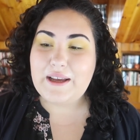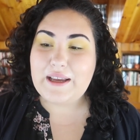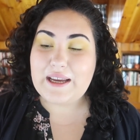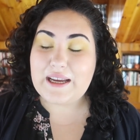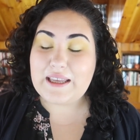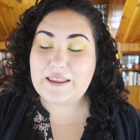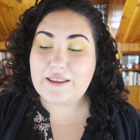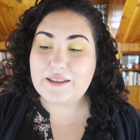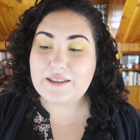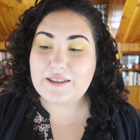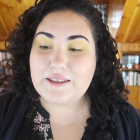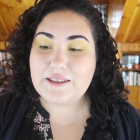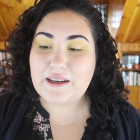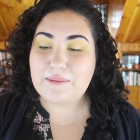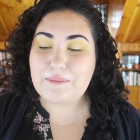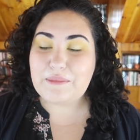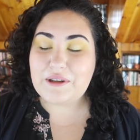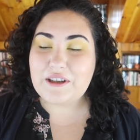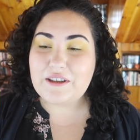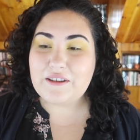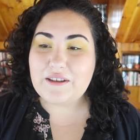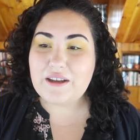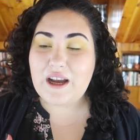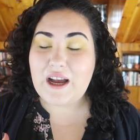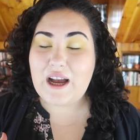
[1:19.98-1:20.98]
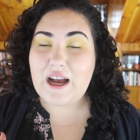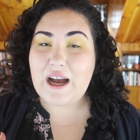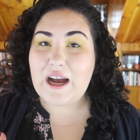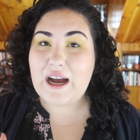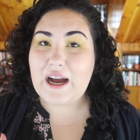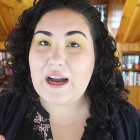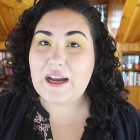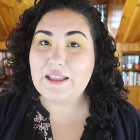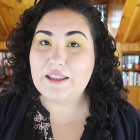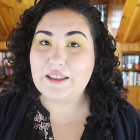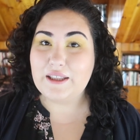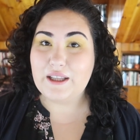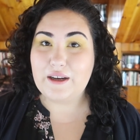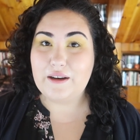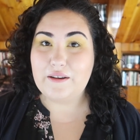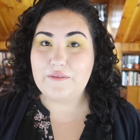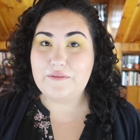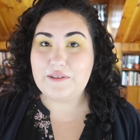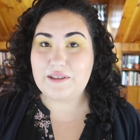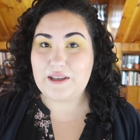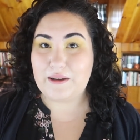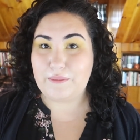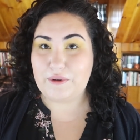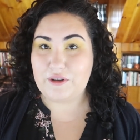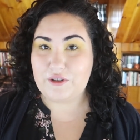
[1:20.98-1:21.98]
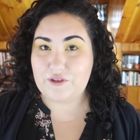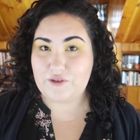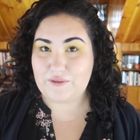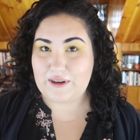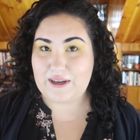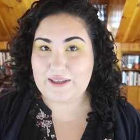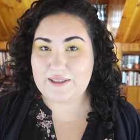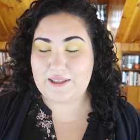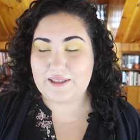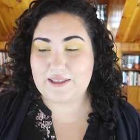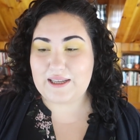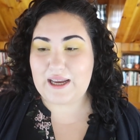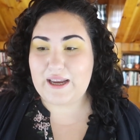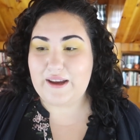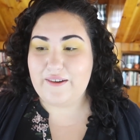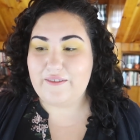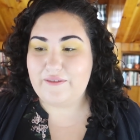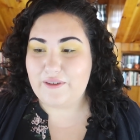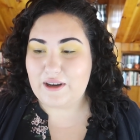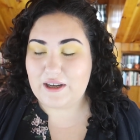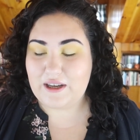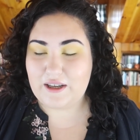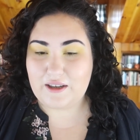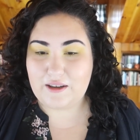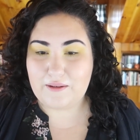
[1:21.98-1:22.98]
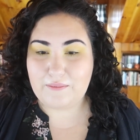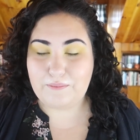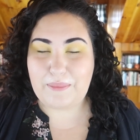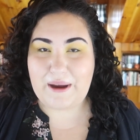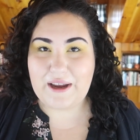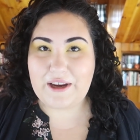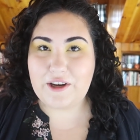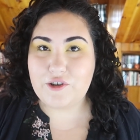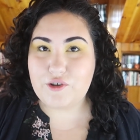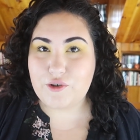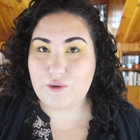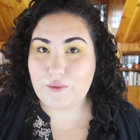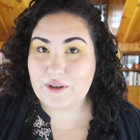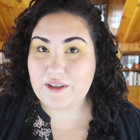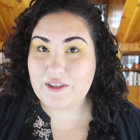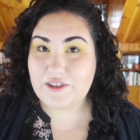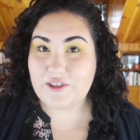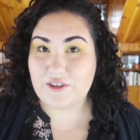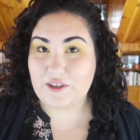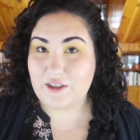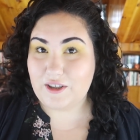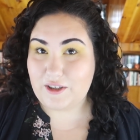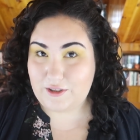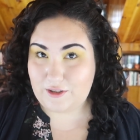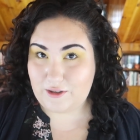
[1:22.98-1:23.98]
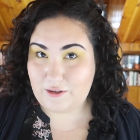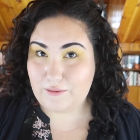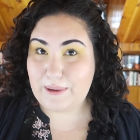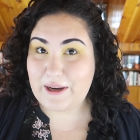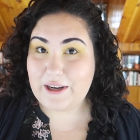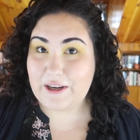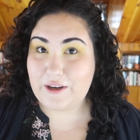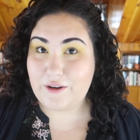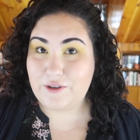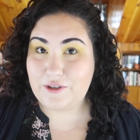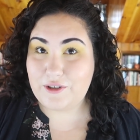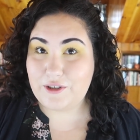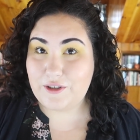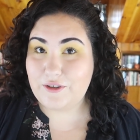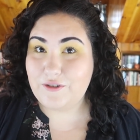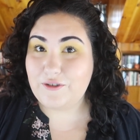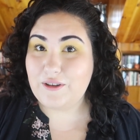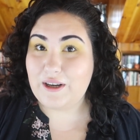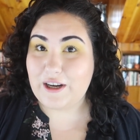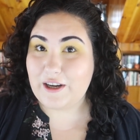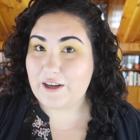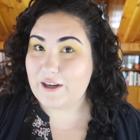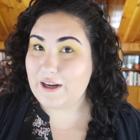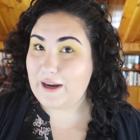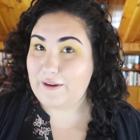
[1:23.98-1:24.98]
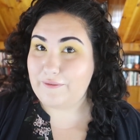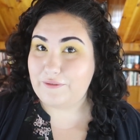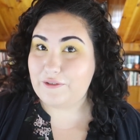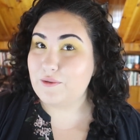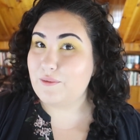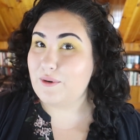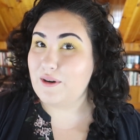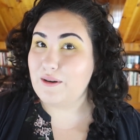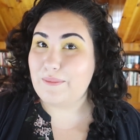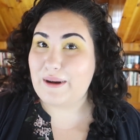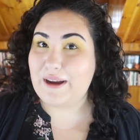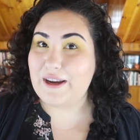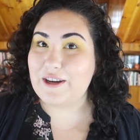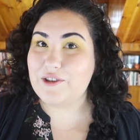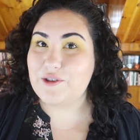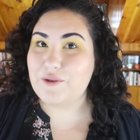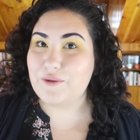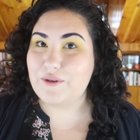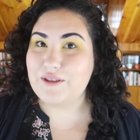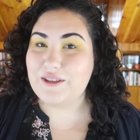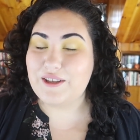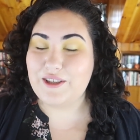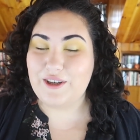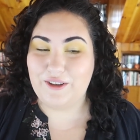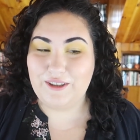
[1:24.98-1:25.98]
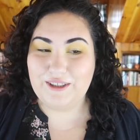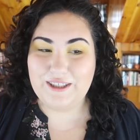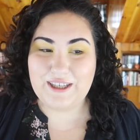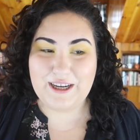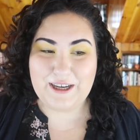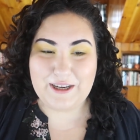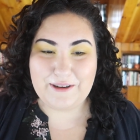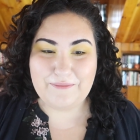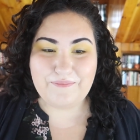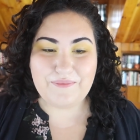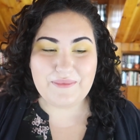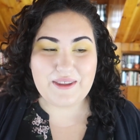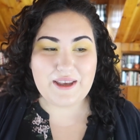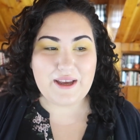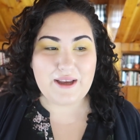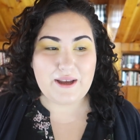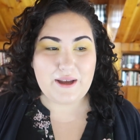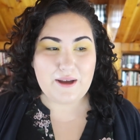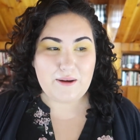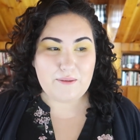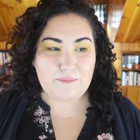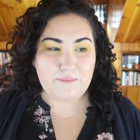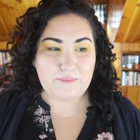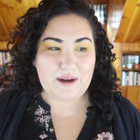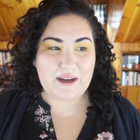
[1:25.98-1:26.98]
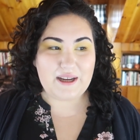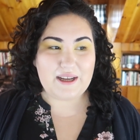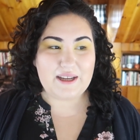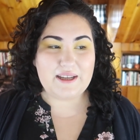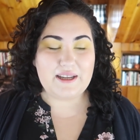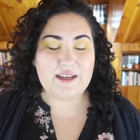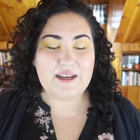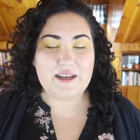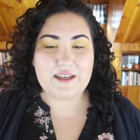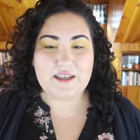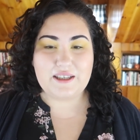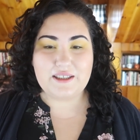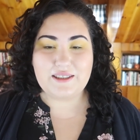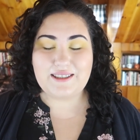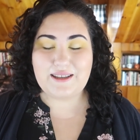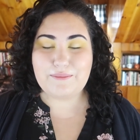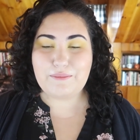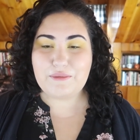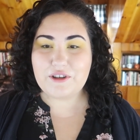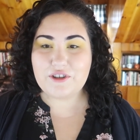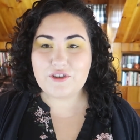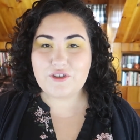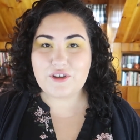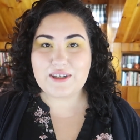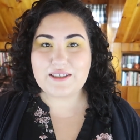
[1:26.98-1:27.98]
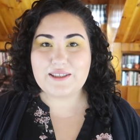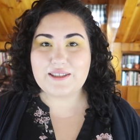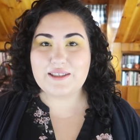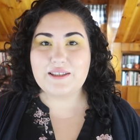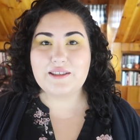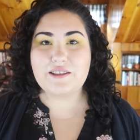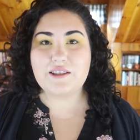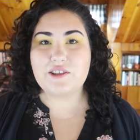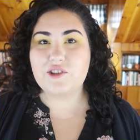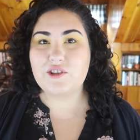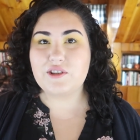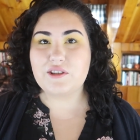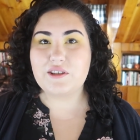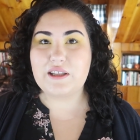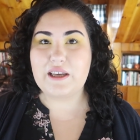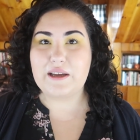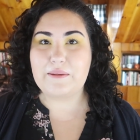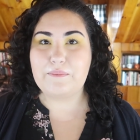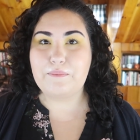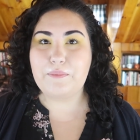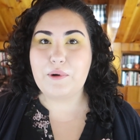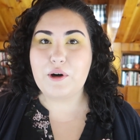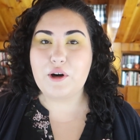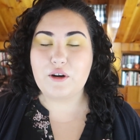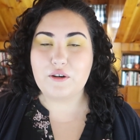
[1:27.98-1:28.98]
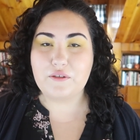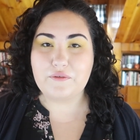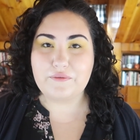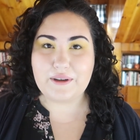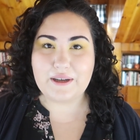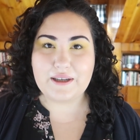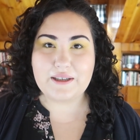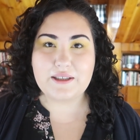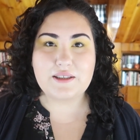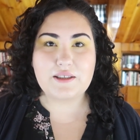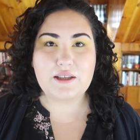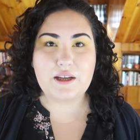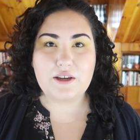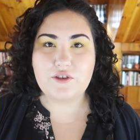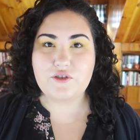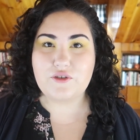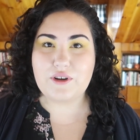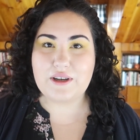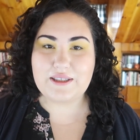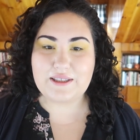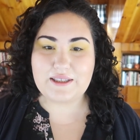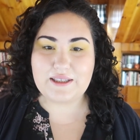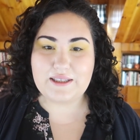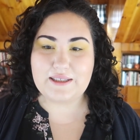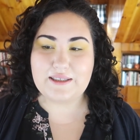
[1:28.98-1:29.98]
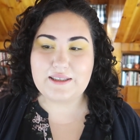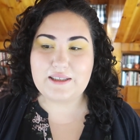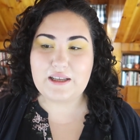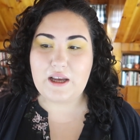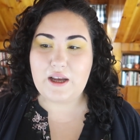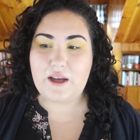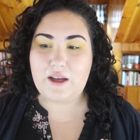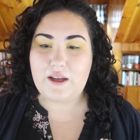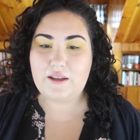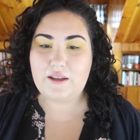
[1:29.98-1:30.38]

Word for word: In the summer, I love summer dresses. I have bike shorts are also my go-to. I have to wear bike shorts at all time. But summer dresses are just like perfect. Sundresses,